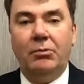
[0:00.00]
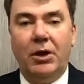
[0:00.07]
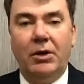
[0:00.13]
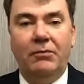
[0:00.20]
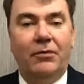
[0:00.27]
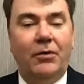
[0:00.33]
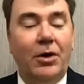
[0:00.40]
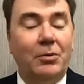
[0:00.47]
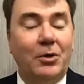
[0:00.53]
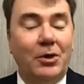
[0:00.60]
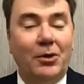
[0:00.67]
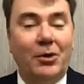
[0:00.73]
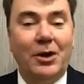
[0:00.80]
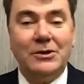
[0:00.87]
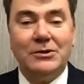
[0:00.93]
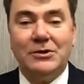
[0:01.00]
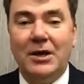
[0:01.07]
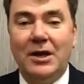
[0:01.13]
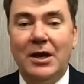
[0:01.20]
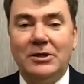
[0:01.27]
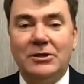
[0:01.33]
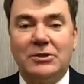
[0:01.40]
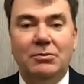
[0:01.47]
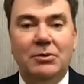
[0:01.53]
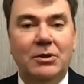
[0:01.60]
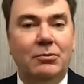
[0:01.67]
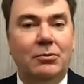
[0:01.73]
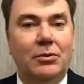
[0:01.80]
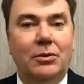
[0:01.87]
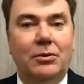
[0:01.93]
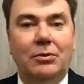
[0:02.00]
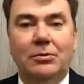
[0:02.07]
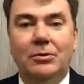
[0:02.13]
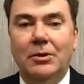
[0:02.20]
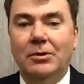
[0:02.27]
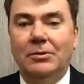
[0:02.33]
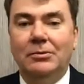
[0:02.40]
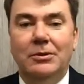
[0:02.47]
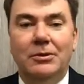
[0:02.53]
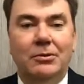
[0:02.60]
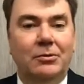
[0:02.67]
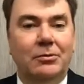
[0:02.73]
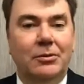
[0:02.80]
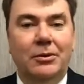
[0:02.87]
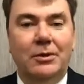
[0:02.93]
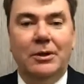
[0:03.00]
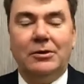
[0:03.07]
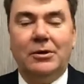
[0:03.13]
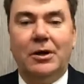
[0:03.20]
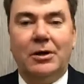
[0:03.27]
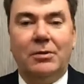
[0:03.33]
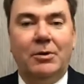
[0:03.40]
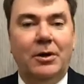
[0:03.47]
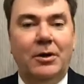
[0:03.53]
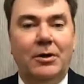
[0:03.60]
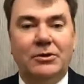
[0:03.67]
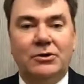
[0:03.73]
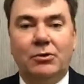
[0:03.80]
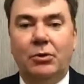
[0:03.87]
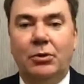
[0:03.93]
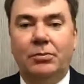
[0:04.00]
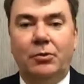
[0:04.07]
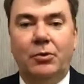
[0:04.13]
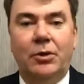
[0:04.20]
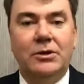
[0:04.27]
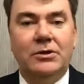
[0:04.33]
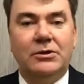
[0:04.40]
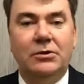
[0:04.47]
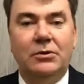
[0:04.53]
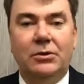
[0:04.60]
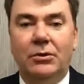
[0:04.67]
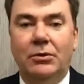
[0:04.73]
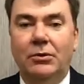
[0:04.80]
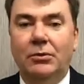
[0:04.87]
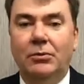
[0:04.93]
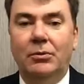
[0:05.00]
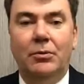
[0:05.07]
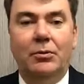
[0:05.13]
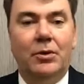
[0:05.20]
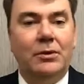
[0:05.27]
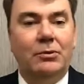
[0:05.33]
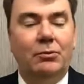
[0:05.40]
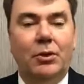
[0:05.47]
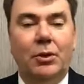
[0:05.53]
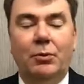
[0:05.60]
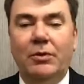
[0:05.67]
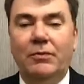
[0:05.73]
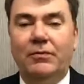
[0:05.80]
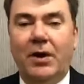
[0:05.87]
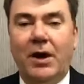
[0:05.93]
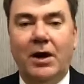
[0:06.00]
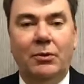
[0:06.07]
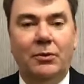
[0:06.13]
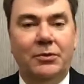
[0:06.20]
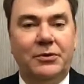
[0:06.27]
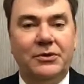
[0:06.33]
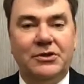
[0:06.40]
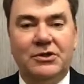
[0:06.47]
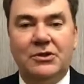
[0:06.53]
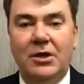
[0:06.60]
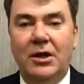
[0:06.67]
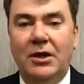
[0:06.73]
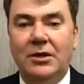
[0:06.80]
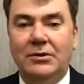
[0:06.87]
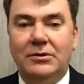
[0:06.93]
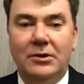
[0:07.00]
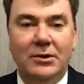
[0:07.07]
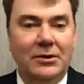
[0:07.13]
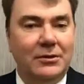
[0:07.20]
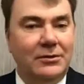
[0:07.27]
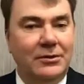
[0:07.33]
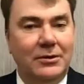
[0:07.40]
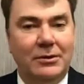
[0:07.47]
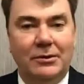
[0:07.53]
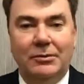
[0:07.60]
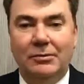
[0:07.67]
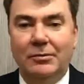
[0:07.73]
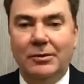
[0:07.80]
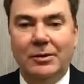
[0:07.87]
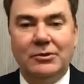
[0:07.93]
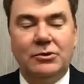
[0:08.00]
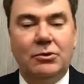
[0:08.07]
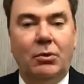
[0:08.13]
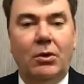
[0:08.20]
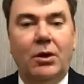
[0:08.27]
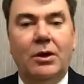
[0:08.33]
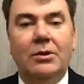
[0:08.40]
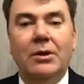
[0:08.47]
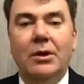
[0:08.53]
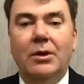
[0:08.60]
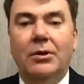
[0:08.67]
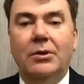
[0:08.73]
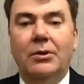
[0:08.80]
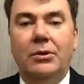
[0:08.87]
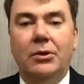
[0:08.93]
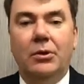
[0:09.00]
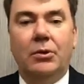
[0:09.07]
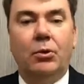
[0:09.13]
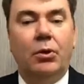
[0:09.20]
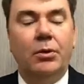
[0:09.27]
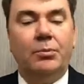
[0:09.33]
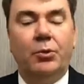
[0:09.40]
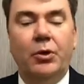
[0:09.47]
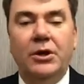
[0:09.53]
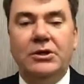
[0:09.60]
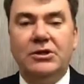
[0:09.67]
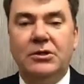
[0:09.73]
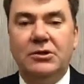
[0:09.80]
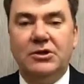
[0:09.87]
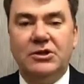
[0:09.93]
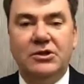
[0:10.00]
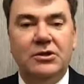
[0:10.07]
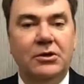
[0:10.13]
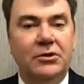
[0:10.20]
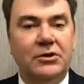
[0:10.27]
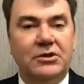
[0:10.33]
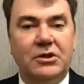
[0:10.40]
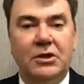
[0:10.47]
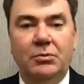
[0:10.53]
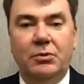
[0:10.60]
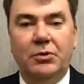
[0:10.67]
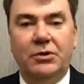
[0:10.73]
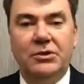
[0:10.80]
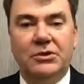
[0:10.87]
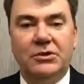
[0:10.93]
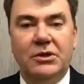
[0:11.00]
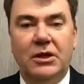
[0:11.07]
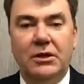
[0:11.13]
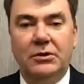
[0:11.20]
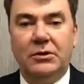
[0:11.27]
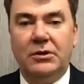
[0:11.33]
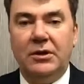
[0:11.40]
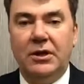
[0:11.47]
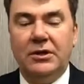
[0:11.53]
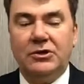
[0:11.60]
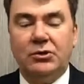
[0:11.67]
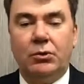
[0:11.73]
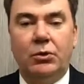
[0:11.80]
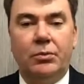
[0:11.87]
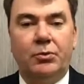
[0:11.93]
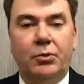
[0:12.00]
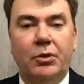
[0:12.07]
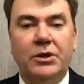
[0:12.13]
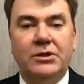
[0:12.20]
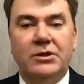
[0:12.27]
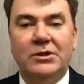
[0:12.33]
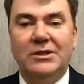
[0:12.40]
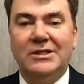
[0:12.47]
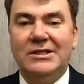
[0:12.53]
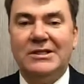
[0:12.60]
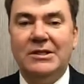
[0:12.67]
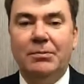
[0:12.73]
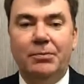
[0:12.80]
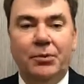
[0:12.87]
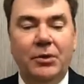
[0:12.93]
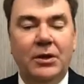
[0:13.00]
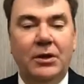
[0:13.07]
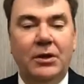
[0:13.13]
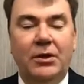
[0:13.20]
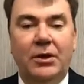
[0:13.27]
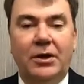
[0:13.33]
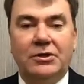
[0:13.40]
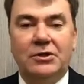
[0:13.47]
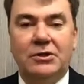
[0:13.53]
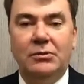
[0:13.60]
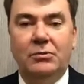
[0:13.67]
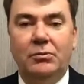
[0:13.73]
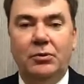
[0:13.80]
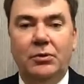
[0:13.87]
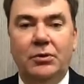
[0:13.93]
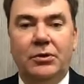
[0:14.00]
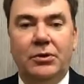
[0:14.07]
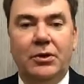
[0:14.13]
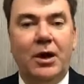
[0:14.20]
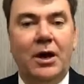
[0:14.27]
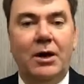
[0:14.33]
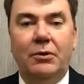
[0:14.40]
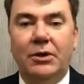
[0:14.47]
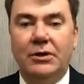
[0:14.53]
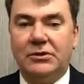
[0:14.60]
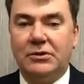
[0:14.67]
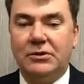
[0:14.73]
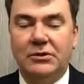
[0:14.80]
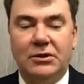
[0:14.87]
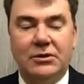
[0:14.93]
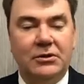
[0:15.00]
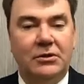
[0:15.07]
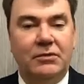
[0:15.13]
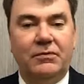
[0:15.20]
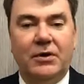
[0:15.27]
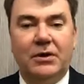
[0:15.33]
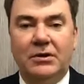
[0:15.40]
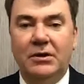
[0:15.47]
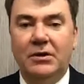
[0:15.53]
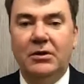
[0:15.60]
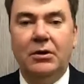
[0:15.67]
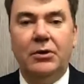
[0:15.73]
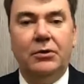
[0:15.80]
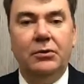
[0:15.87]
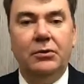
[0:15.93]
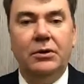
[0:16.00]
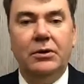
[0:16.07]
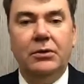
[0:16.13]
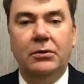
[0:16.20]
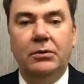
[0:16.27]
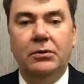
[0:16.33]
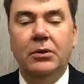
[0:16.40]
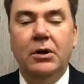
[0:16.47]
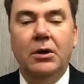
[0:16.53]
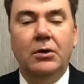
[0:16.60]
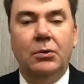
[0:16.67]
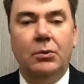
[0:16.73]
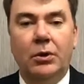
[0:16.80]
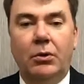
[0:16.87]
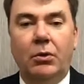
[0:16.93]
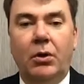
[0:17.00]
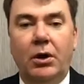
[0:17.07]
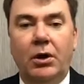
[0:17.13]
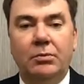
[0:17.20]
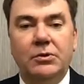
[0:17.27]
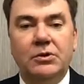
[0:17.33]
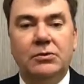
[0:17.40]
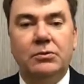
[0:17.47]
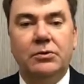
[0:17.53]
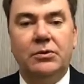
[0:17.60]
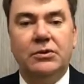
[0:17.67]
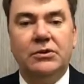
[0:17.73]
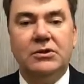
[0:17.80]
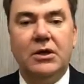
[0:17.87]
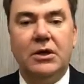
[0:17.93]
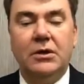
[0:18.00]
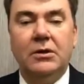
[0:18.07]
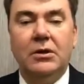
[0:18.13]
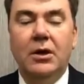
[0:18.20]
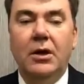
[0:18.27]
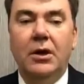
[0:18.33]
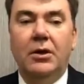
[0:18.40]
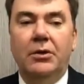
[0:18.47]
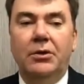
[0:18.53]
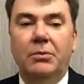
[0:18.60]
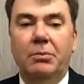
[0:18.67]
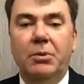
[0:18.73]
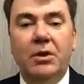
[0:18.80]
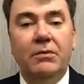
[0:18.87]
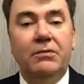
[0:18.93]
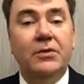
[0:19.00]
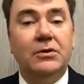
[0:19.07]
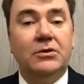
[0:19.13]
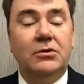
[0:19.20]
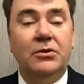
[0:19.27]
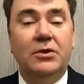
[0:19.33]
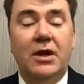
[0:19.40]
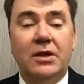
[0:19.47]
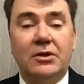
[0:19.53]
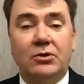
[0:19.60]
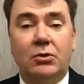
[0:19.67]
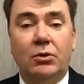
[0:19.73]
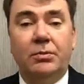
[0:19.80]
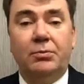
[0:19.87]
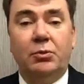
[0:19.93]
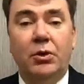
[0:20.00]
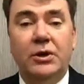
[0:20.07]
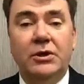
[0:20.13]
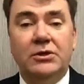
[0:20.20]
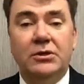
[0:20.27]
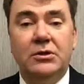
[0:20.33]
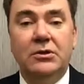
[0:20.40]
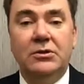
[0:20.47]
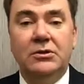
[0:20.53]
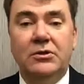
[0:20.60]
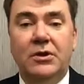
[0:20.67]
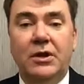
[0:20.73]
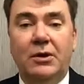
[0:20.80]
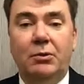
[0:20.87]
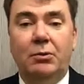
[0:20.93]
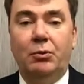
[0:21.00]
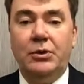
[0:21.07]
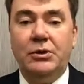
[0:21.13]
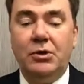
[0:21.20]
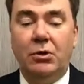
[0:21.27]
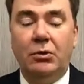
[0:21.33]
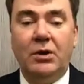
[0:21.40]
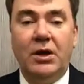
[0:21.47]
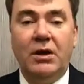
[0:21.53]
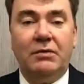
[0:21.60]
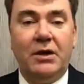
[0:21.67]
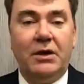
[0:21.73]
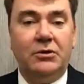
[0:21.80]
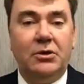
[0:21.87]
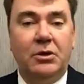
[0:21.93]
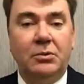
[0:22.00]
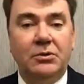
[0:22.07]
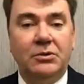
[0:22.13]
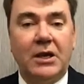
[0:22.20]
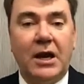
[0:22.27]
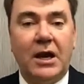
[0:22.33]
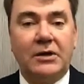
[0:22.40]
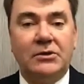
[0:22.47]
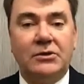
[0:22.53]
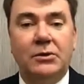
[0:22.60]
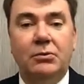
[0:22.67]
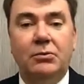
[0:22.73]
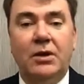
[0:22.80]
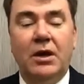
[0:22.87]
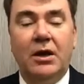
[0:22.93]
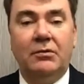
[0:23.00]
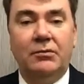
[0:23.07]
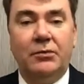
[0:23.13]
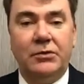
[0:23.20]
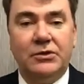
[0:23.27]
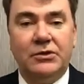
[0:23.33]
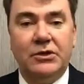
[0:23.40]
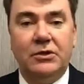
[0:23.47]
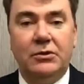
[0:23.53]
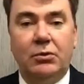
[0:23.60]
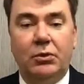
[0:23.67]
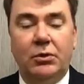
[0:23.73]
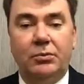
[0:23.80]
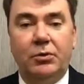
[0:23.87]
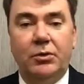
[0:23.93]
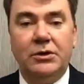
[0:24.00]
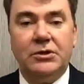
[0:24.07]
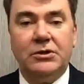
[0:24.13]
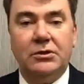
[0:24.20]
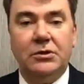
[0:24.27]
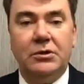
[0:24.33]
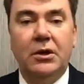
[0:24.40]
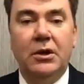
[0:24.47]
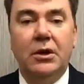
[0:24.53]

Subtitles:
of my farmer clients, they ask me, well, you know, when they talk about an S corporation, they're going, well, what do we file with the state, you know, and so on. The corporation is still the same with the state. The S corporation is simply an election with the IRS. It doesn't affect any other legal requirements with the state. The benefit to the S corporation is that we don't have that double tax that we have with the C corporation.